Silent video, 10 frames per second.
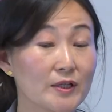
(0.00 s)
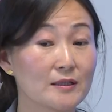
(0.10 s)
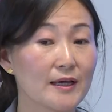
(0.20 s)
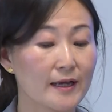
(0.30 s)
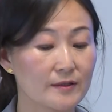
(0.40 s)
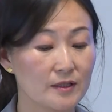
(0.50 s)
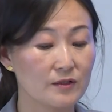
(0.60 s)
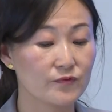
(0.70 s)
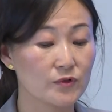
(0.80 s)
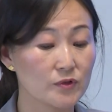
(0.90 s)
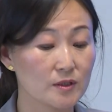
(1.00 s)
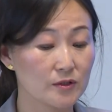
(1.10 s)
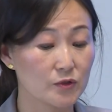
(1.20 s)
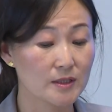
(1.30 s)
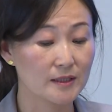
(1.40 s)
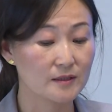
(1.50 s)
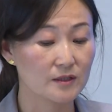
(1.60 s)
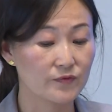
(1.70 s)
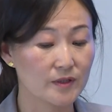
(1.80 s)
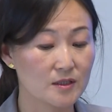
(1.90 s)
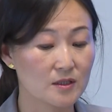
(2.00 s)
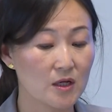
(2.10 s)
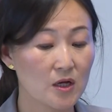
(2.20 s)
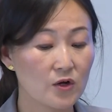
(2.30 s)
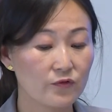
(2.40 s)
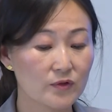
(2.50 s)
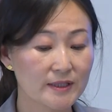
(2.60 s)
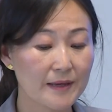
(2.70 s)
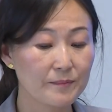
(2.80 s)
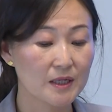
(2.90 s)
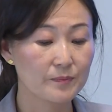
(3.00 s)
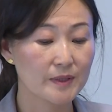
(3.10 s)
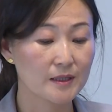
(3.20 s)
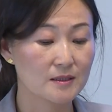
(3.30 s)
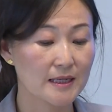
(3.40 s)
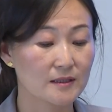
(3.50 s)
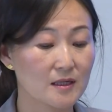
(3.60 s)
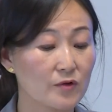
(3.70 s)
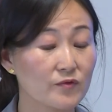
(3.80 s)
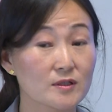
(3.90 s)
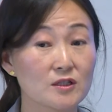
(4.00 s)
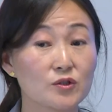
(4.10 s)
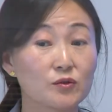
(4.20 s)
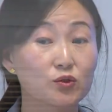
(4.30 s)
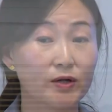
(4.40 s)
interactive user interface for template-based and conversational